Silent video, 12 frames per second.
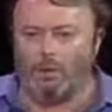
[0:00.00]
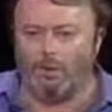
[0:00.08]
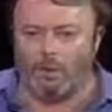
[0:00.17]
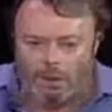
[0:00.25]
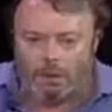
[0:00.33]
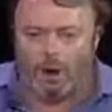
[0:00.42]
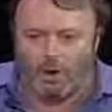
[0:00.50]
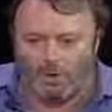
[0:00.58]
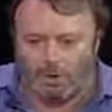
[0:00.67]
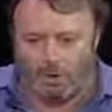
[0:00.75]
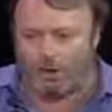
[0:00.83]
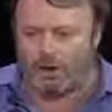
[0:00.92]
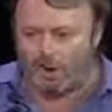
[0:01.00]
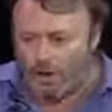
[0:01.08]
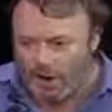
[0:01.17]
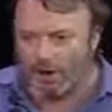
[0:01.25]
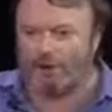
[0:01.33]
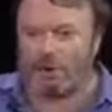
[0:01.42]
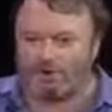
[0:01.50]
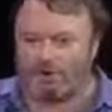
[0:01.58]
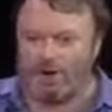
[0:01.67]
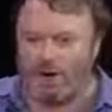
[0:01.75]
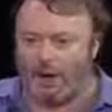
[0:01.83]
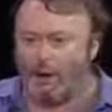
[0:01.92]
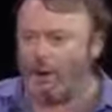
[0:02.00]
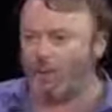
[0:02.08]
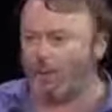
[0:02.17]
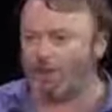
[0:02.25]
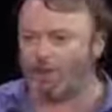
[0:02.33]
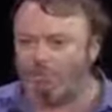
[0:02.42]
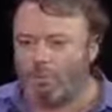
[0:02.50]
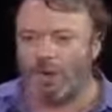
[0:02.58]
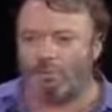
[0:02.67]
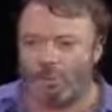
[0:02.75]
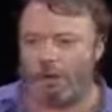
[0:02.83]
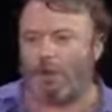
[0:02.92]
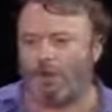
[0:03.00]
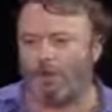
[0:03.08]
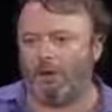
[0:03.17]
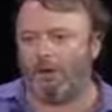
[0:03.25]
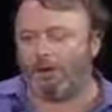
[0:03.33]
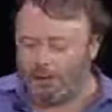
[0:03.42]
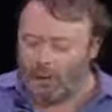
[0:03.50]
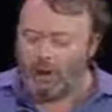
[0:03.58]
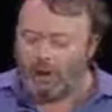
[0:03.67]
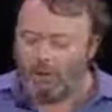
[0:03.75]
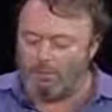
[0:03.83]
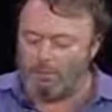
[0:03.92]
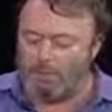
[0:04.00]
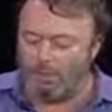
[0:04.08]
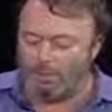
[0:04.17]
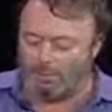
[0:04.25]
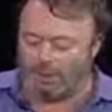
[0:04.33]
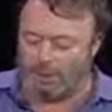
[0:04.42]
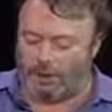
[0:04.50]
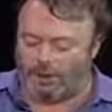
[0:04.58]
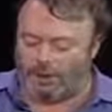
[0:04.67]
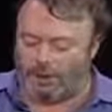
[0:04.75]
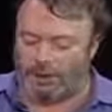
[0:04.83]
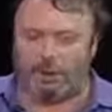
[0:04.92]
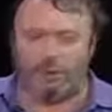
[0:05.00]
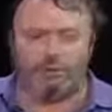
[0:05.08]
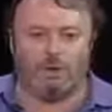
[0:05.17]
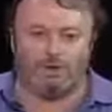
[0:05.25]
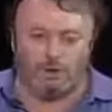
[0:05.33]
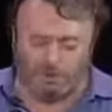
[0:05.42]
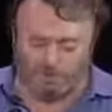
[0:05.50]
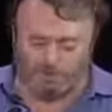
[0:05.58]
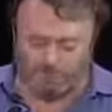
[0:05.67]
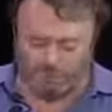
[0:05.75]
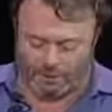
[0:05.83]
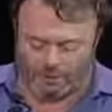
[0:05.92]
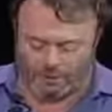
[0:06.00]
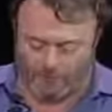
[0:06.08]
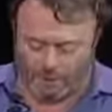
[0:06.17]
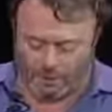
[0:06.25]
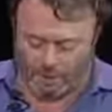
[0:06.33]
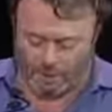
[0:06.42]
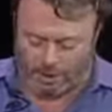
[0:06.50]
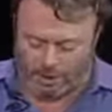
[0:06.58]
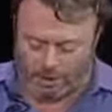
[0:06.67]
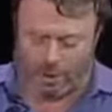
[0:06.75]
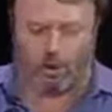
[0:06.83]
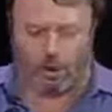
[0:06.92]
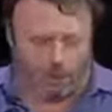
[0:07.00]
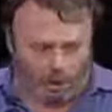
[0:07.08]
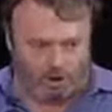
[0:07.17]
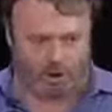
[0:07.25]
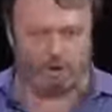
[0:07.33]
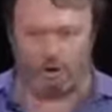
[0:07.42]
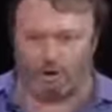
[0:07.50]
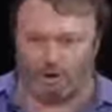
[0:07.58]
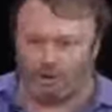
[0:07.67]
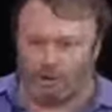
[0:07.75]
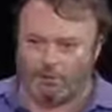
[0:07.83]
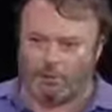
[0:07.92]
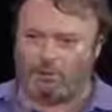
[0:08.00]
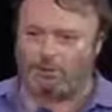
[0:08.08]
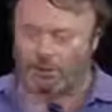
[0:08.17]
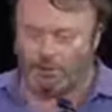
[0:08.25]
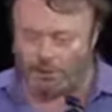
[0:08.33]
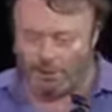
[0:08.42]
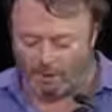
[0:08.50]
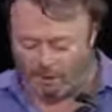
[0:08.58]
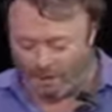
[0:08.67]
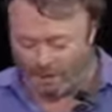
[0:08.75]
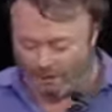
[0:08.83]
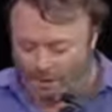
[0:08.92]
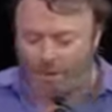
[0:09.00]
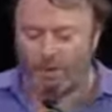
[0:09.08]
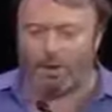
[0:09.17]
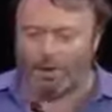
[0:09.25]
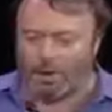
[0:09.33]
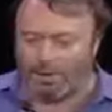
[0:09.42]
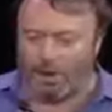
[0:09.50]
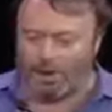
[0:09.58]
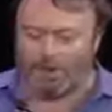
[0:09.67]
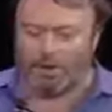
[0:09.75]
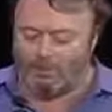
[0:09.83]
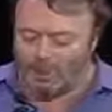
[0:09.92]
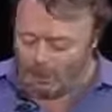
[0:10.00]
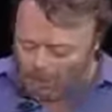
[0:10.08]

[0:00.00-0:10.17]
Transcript: We don't, let alone Écossais, which it might be if certain numbers of... no, I'll block that metaphor, excuse me. I came very